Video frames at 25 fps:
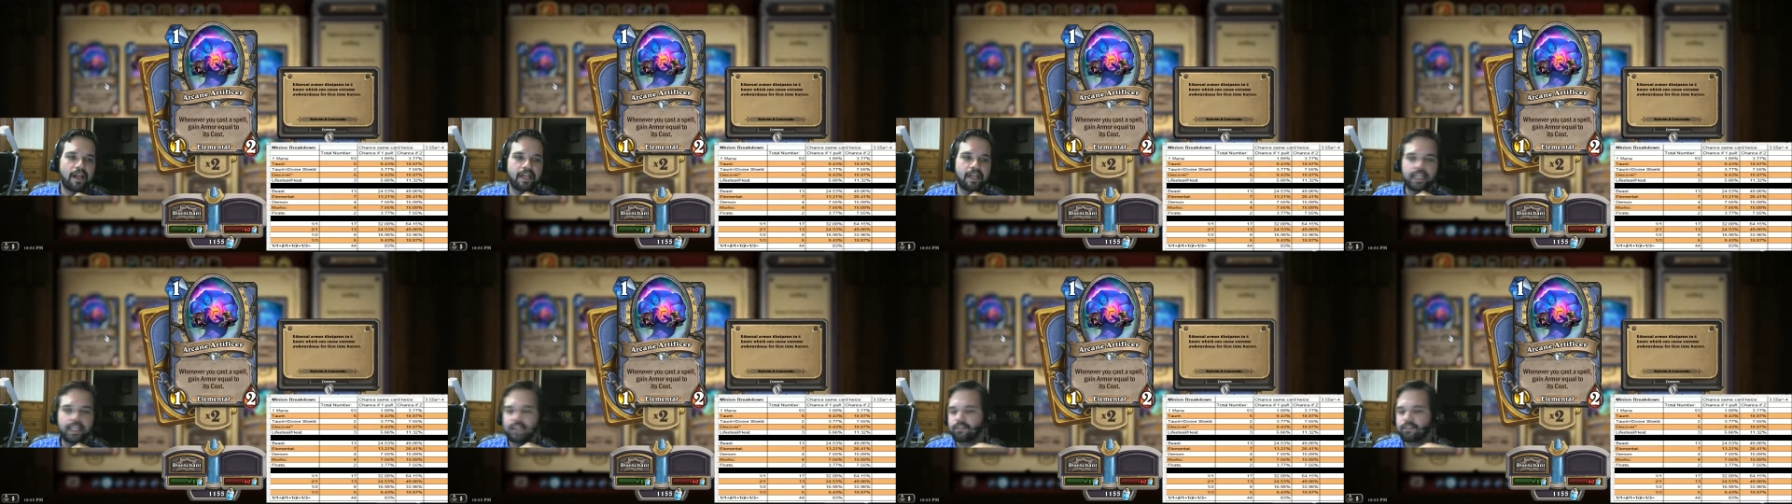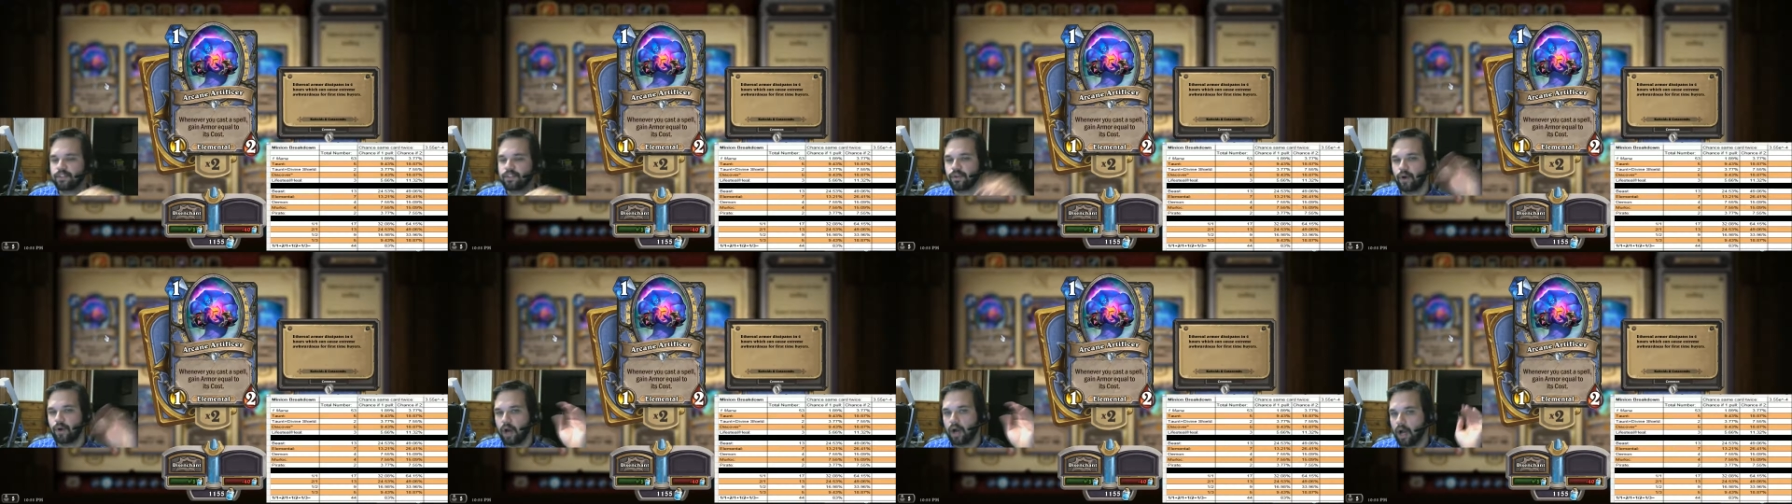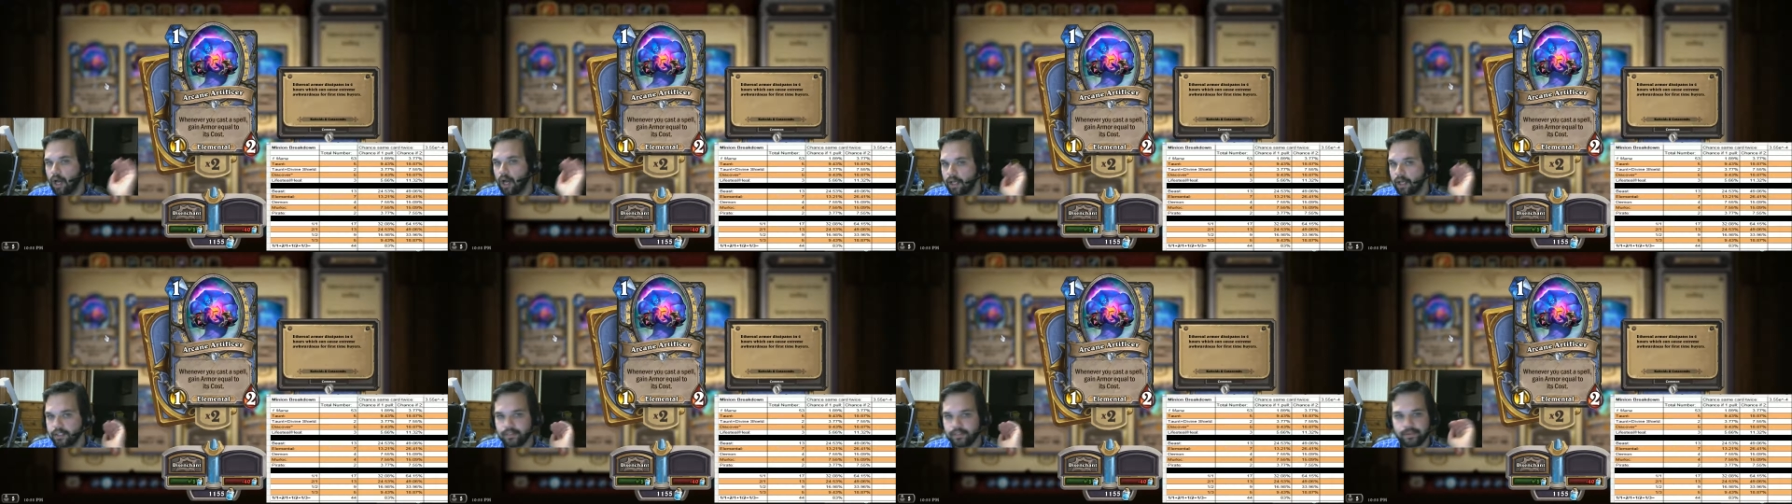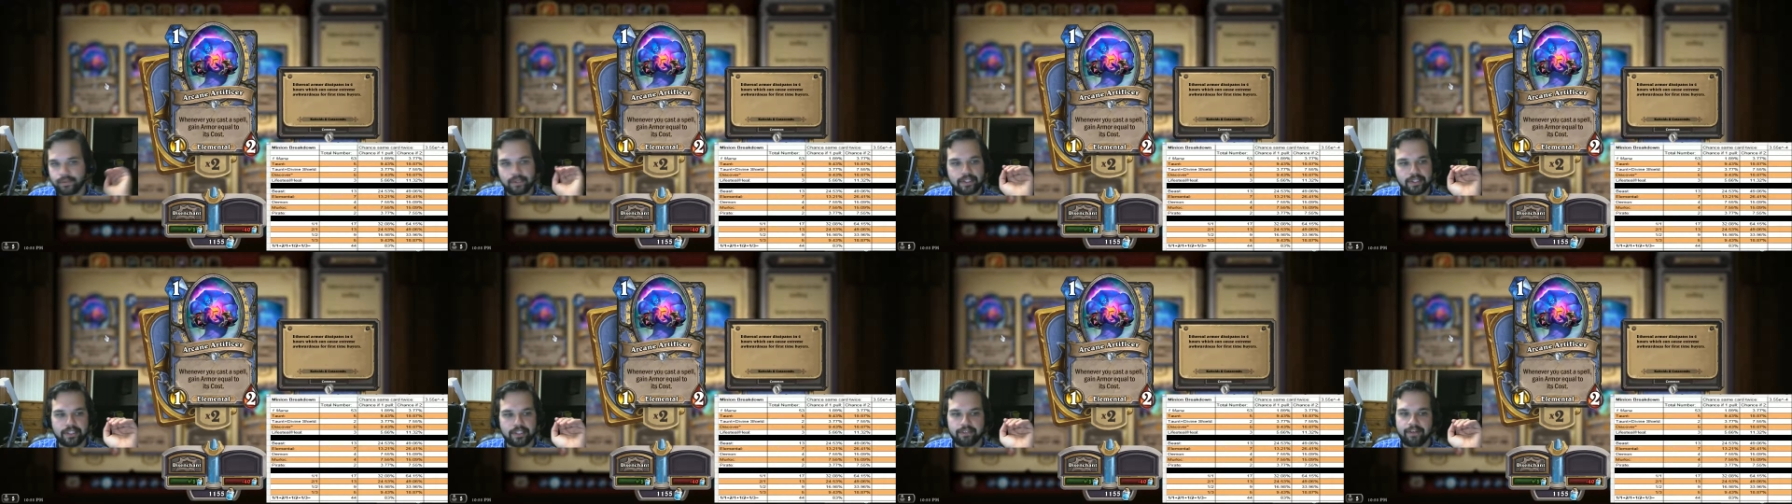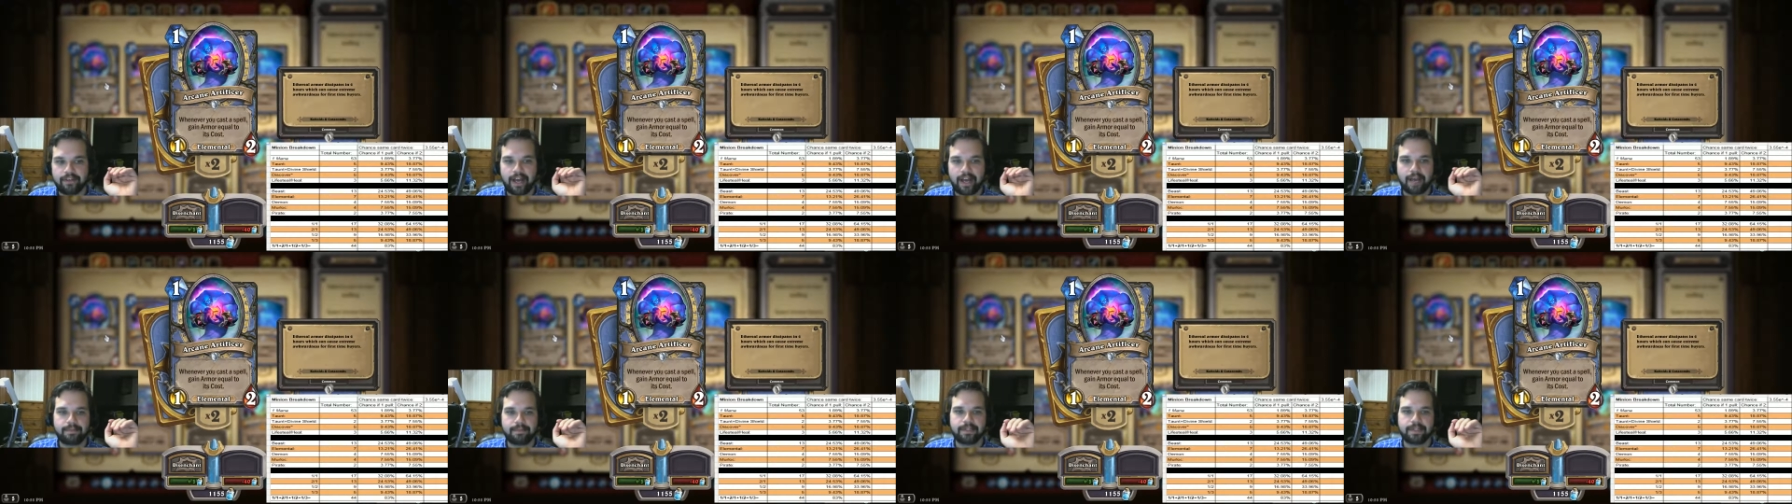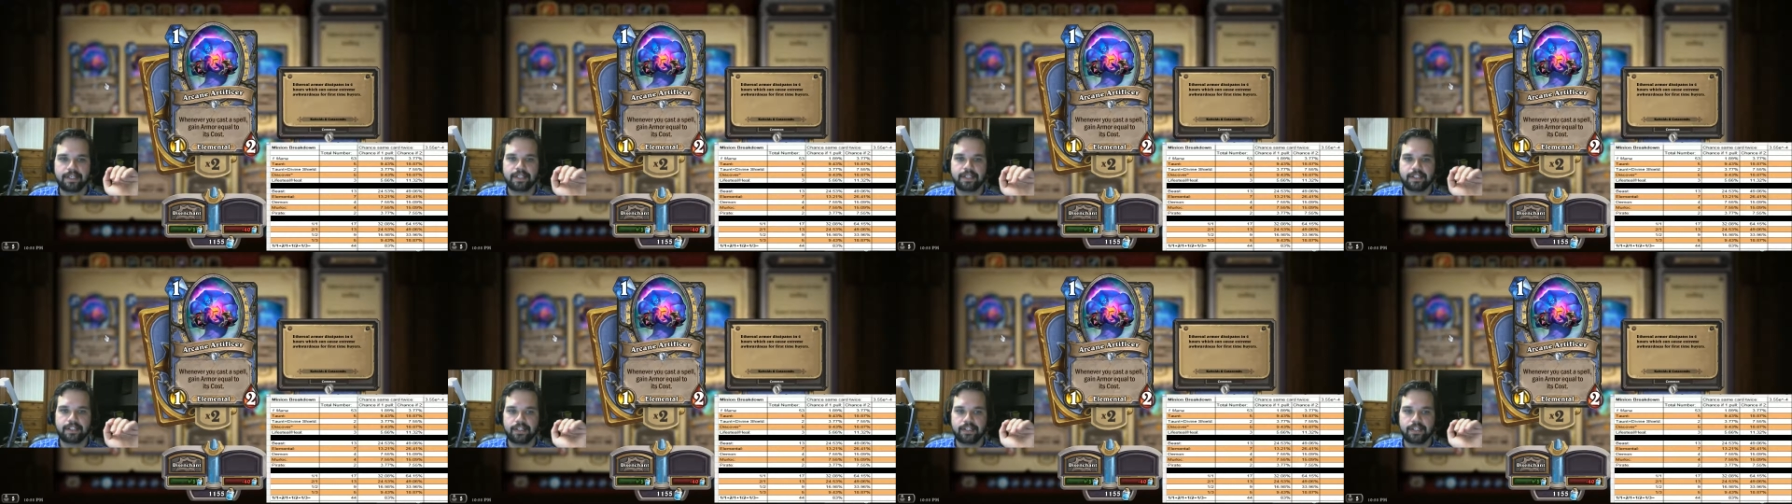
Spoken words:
It gives you all sorts of options.